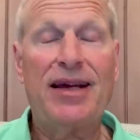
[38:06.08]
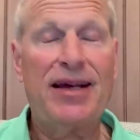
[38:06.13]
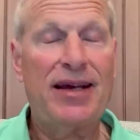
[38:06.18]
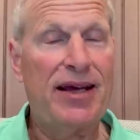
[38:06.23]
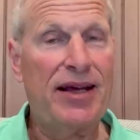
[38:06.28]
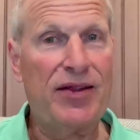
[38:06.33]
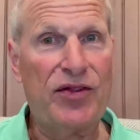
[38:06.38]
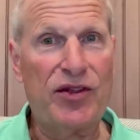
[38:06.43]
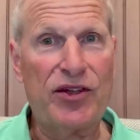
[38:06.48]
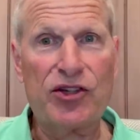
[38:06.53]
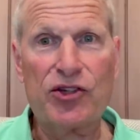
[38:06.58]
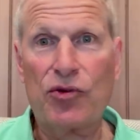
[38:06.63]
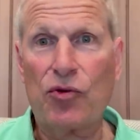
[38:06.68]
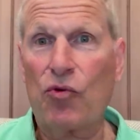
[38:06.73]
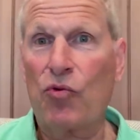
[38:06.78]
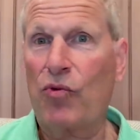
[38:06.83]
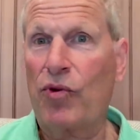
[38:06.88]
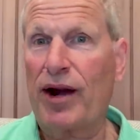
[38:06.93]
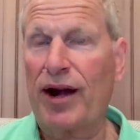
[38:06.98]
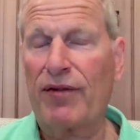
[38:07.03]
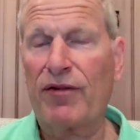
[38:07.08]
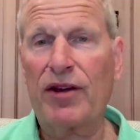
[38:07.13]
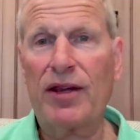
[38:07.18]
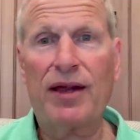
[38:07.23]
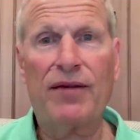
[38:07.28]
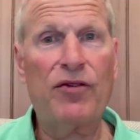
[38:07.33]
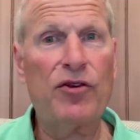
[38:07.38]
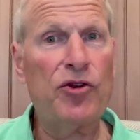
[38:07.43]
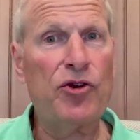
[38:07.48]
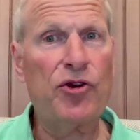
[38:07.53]
it, this whatever
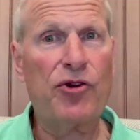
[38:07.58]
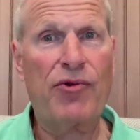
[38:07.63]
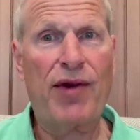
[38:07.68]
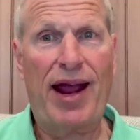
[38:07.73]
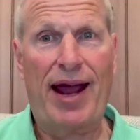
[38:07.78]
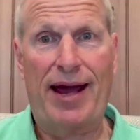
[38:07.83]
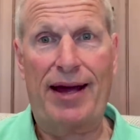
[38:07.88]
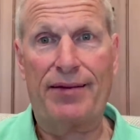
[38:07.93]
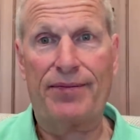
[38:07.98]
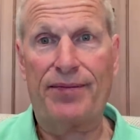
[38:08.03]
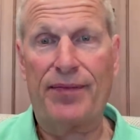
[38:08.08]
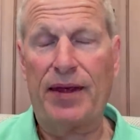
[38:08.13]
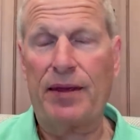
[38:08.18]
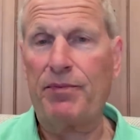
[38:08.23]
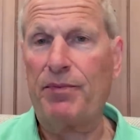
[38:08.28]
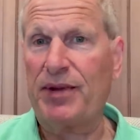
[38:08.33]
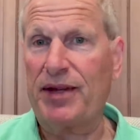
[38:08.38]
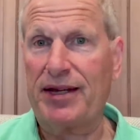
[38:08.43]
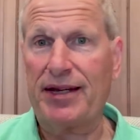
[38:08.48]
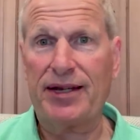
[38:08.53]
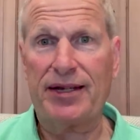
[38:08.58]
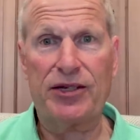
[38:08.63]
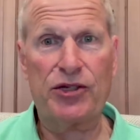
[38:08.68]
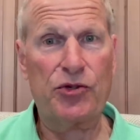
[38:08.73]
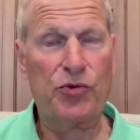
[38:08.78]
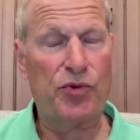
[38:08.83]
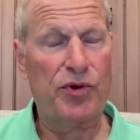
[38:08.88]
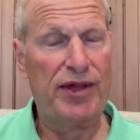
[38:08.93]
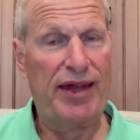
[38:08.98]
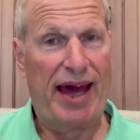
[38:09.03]
level you're at, it
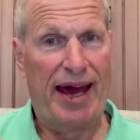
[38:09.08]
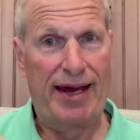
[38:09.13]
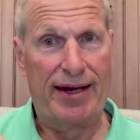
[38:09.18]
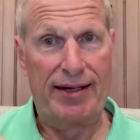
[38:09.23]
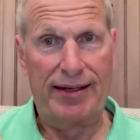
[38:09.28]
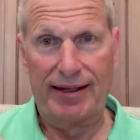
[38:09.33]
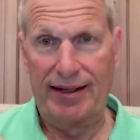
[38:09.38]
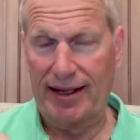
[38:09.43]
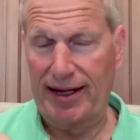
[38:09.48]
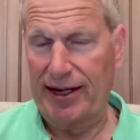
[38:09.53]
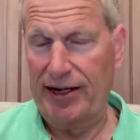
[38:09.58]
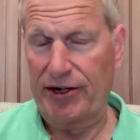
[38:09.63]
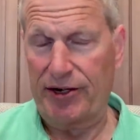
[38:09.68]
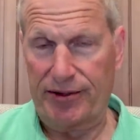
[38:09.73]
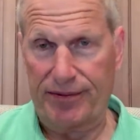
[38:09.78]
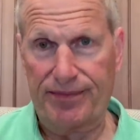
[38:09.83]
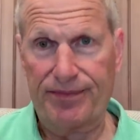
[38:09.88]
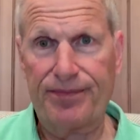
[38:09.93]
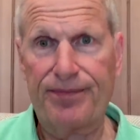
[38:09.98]
begins with that leader.